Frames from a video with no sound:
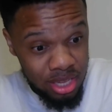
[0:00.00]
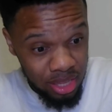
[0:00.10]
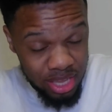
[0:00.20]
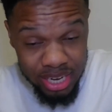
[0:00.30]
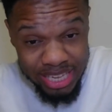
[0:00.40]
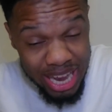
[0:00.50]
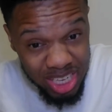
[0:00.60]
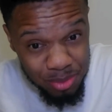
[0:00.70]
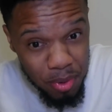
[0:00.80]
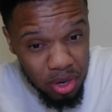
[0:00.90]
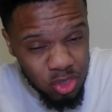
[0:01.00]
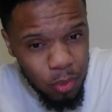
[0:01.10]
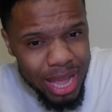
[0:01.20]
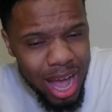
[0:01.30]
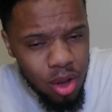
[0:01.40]
could Yelich be on his
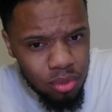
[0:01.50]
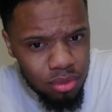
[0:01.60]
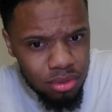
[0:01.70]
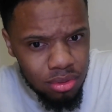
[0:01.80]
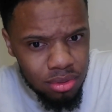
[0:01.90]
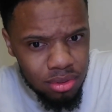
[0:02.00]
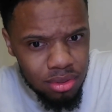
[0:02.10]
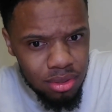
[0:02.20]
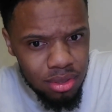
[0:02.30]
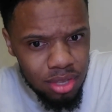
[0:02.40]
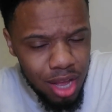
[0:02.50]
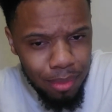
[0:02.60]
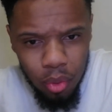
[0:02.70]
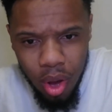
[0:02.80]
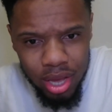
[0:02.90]
way out of
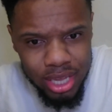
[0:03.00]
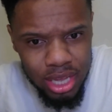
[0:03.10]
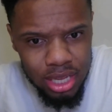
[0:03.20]
Milwaukee?